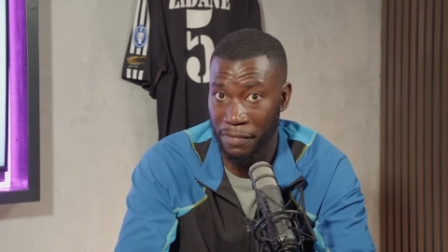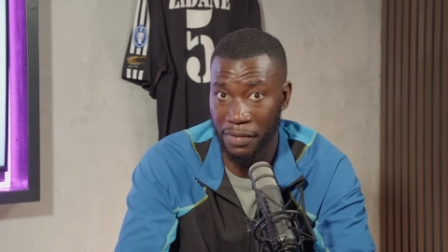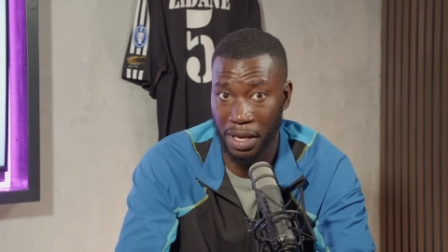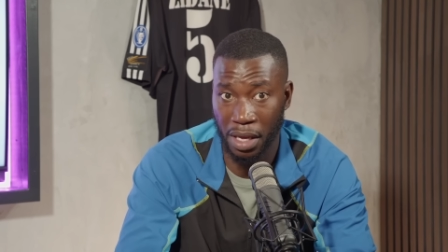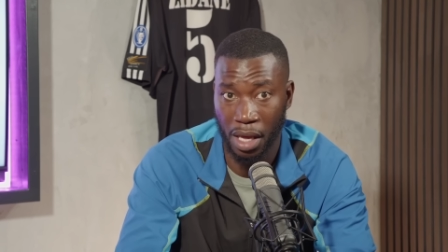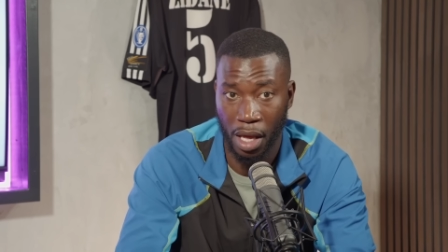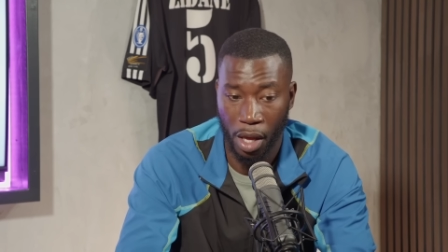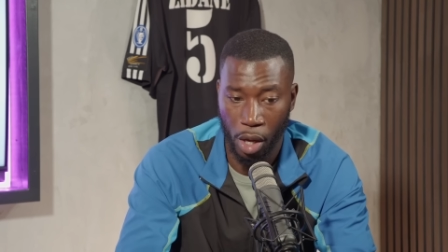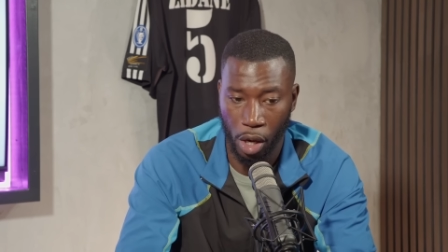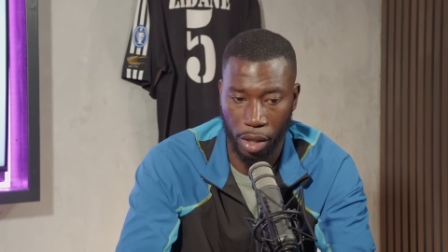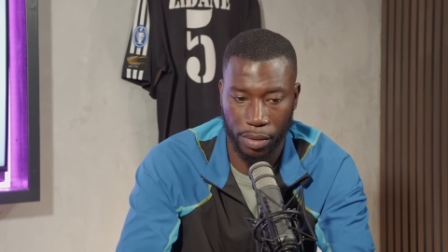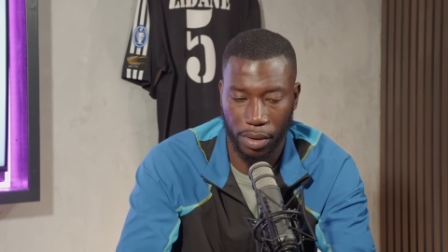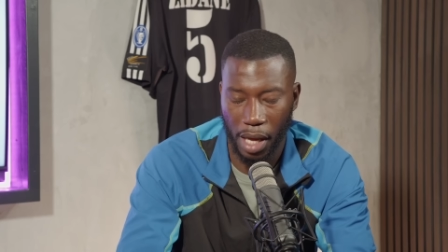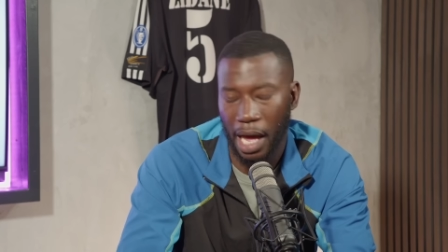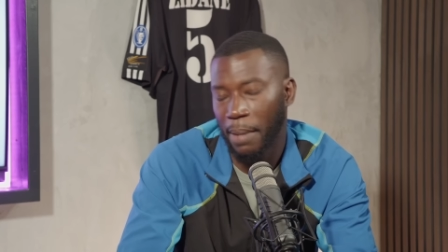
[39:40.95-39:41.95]
I think
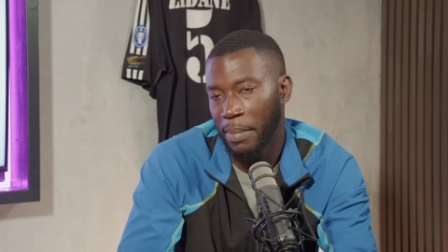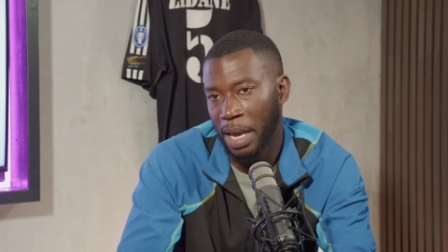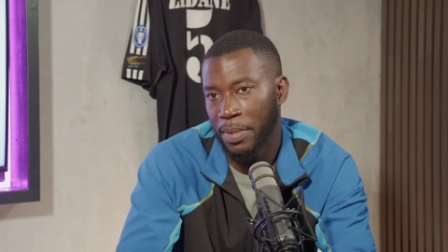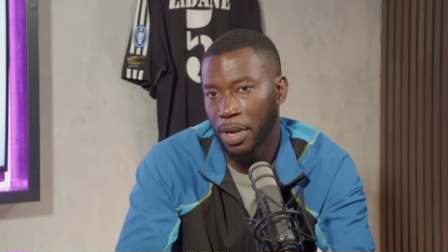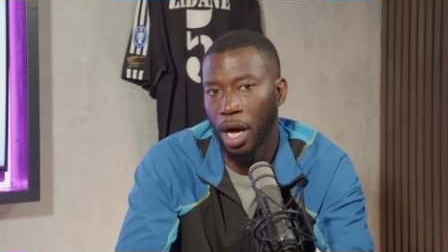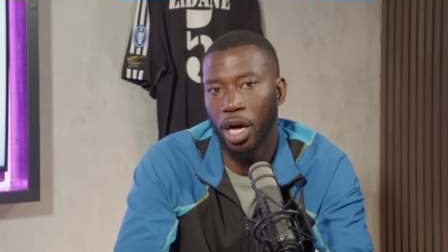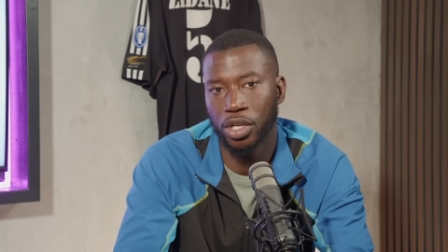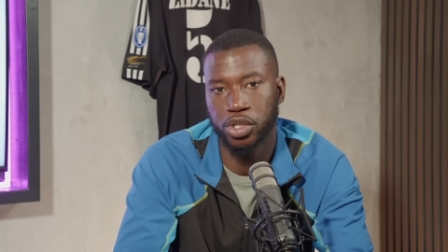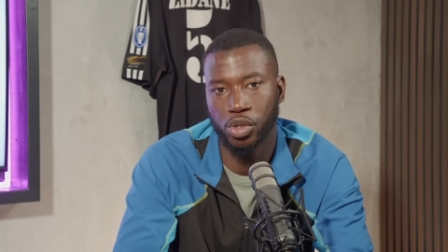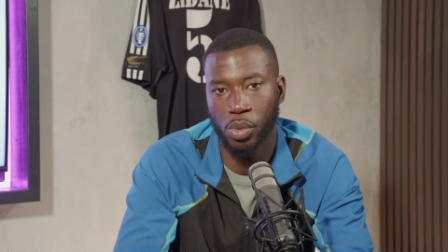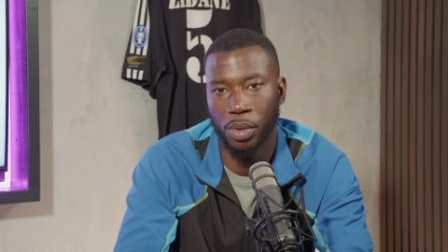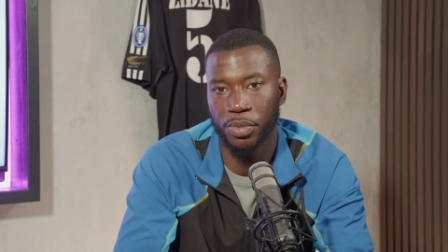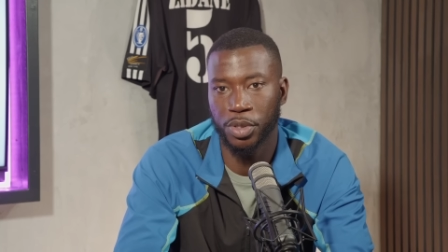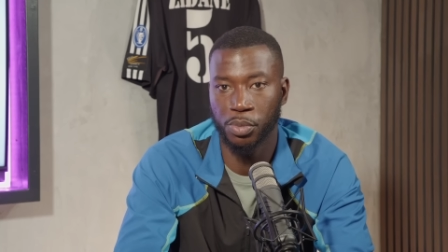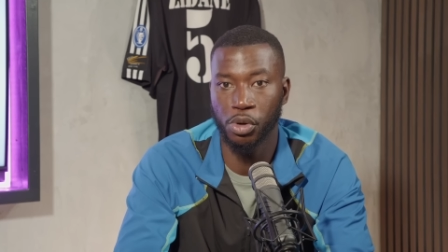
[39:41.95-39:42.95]
maybe the Arsenal
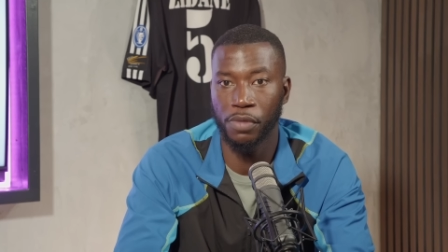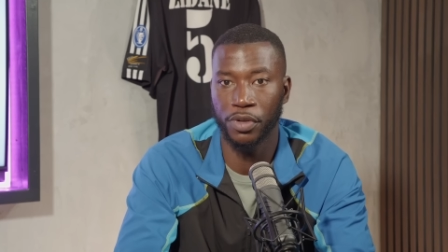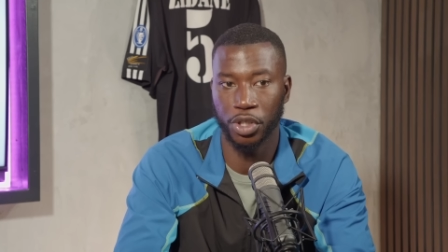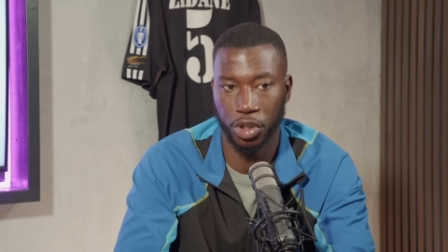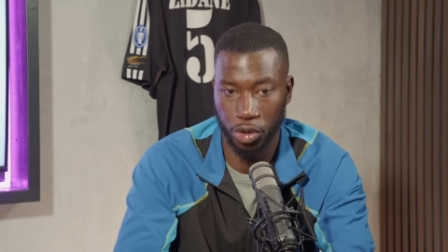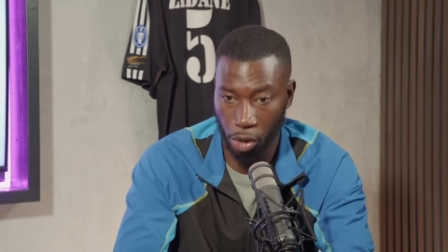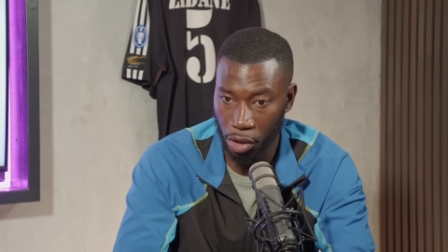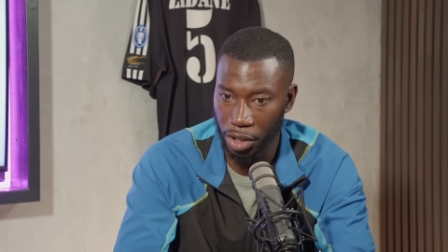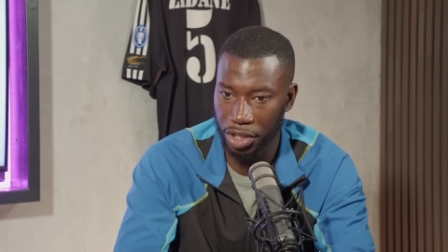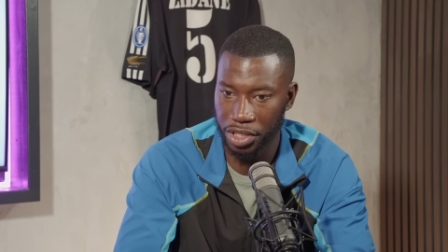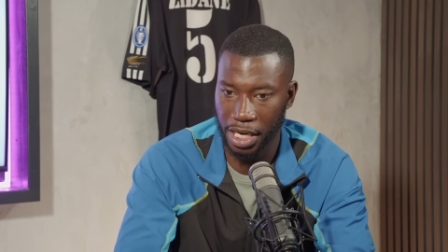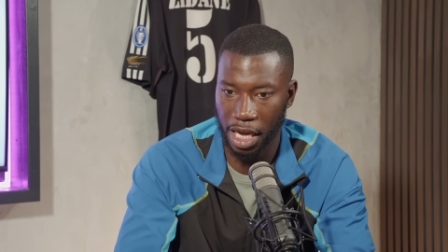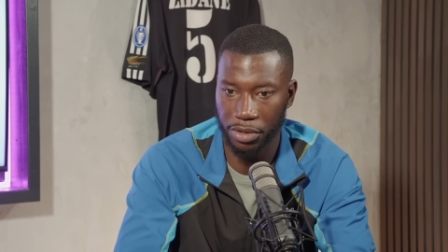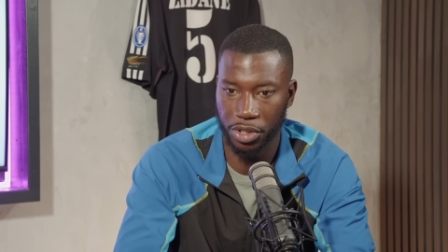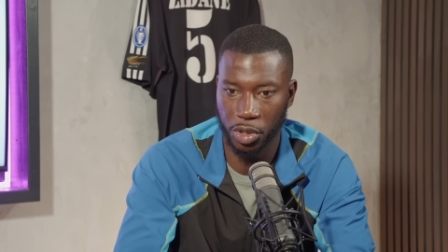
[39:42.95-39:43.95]
one was more of a stronger
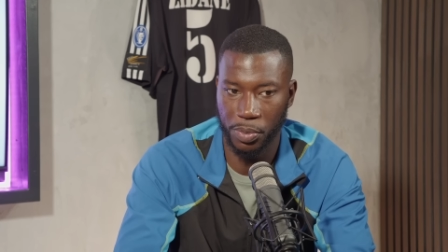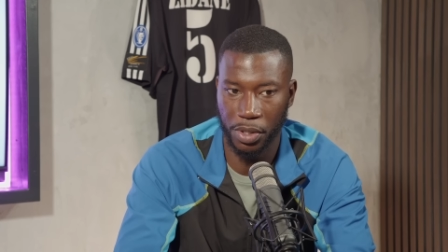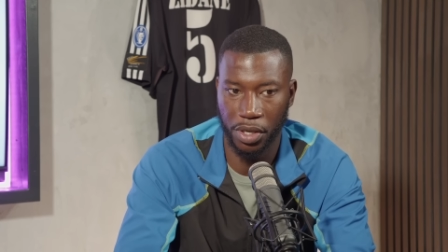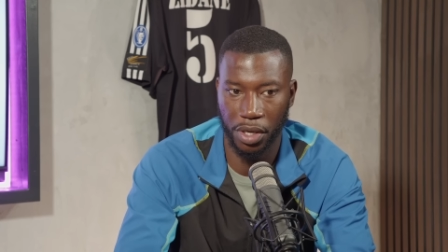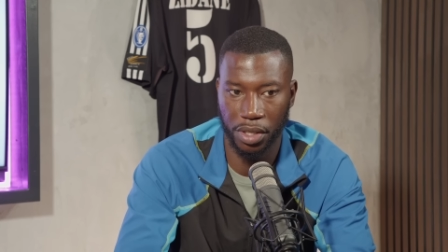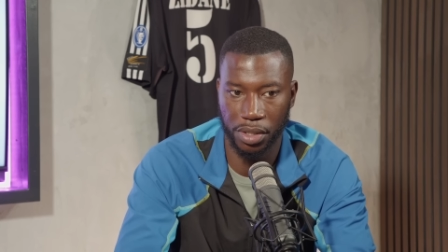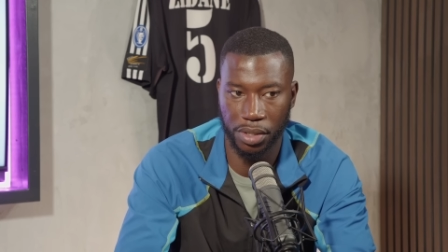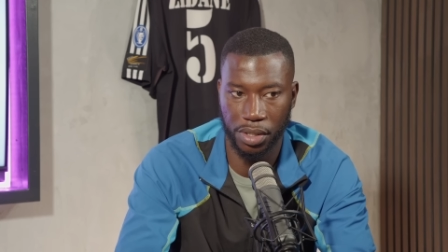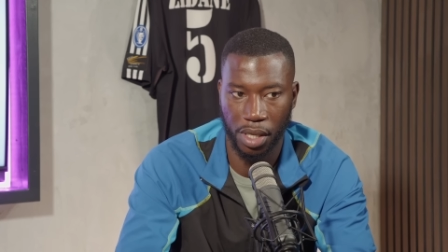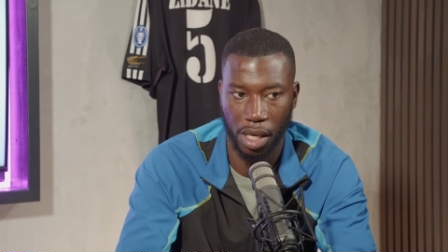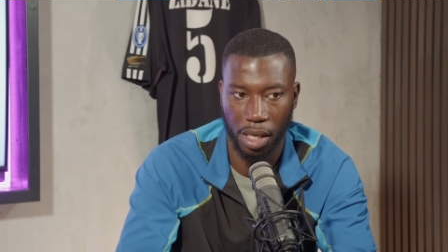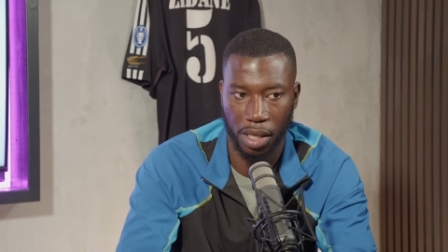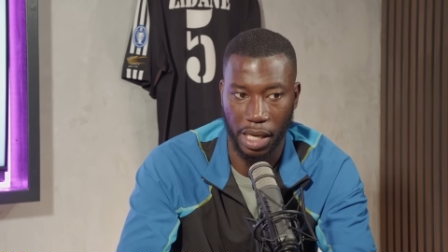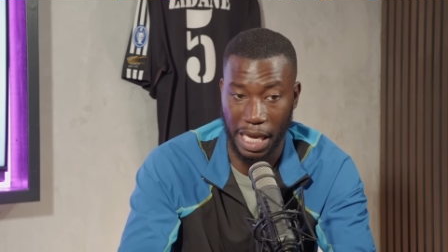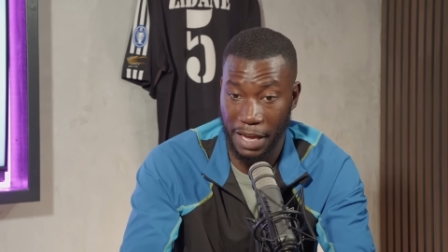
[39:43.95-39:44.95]
shout just because
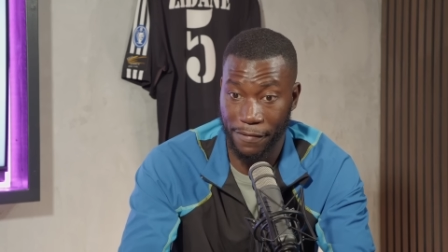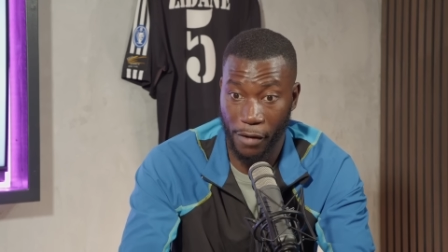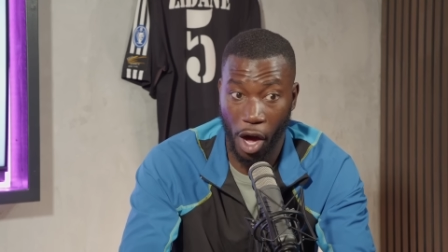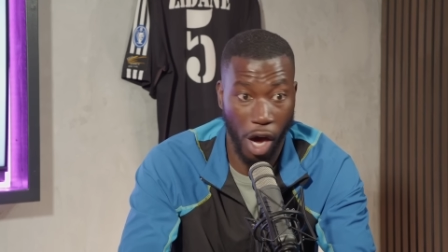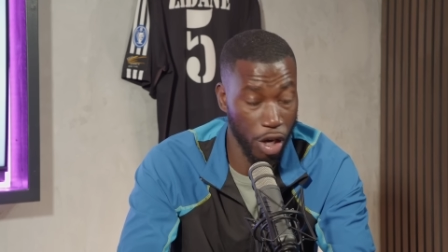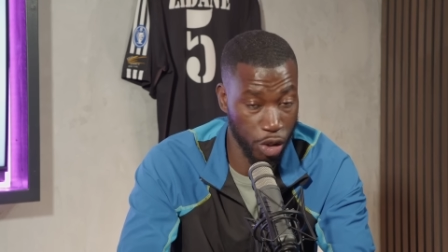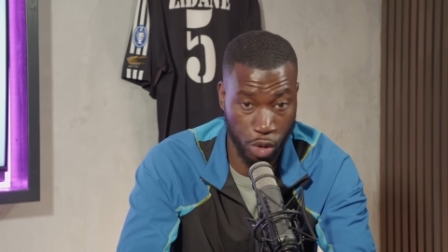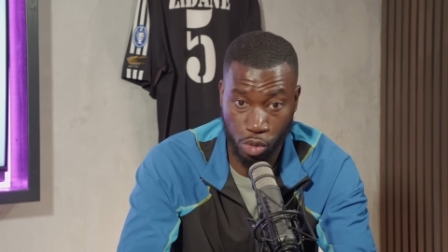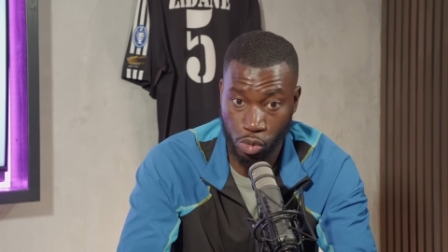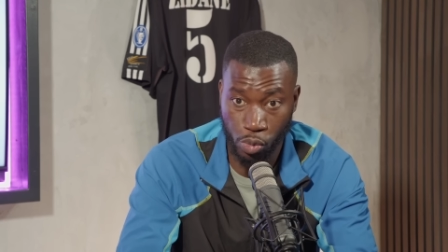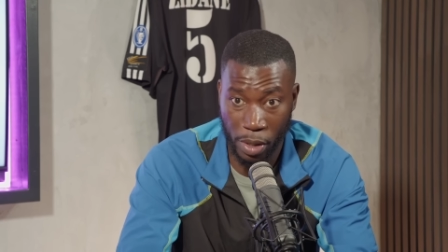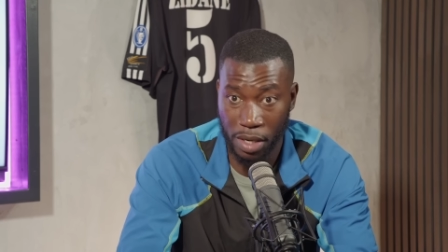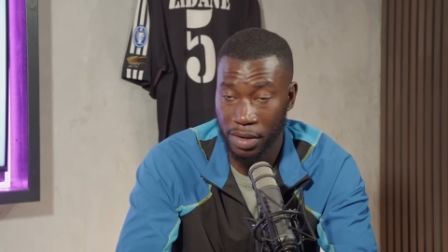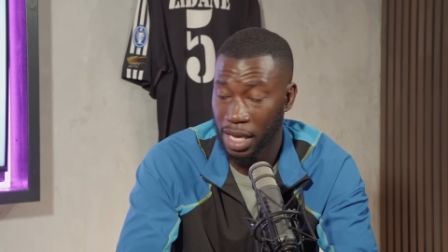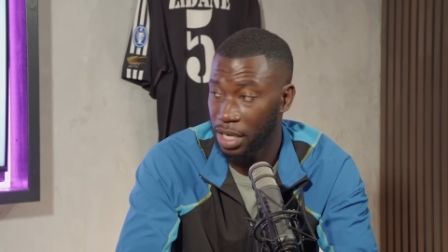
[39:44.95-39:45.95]
if Arsenal
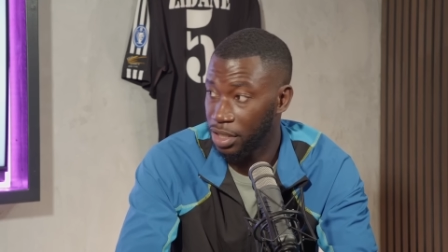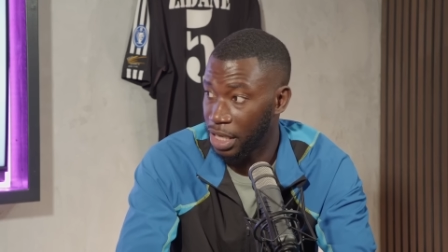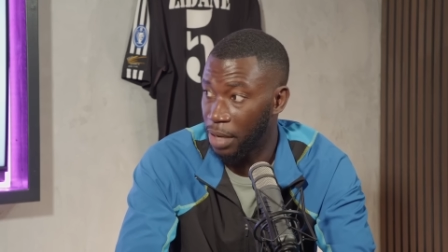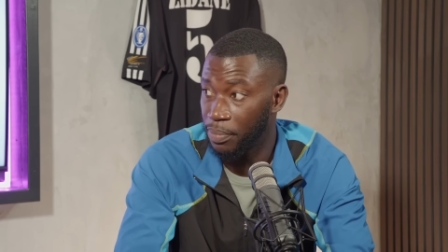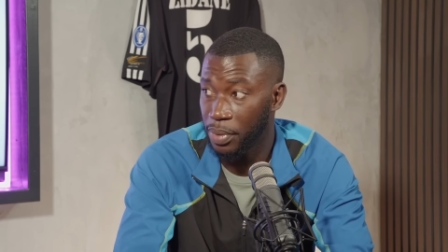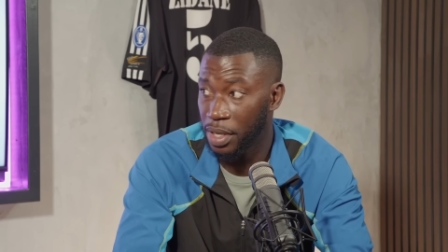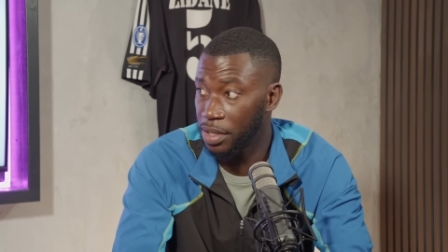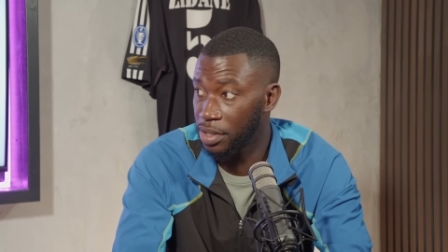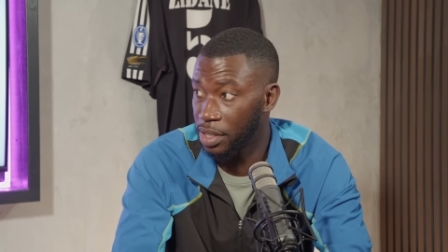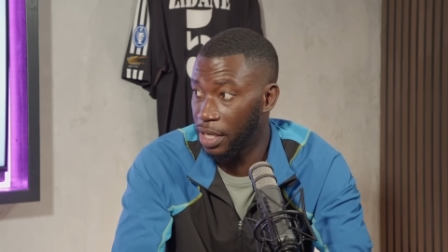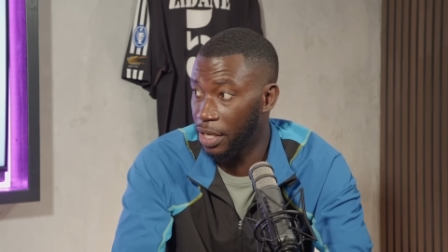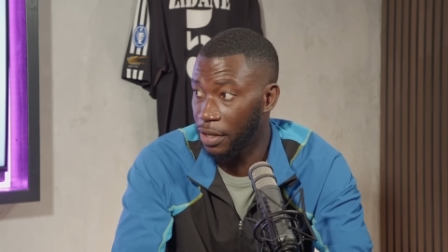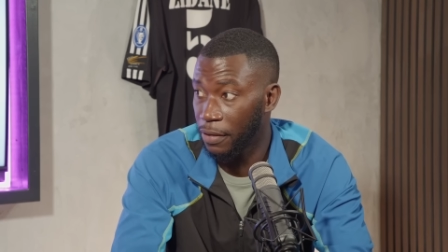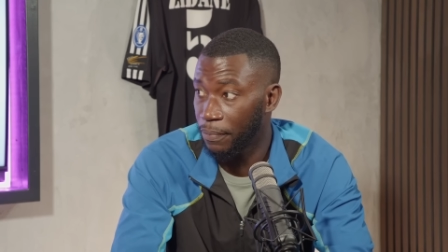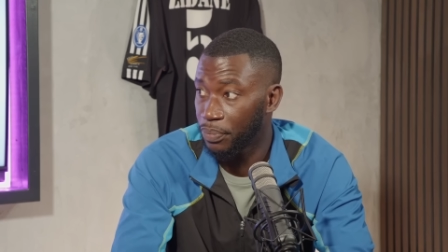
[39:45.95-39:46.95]
win that Champions Imagine if League,
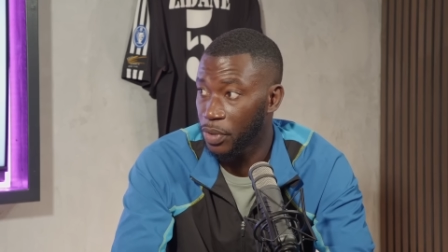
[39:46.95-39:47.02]
Arsenal won the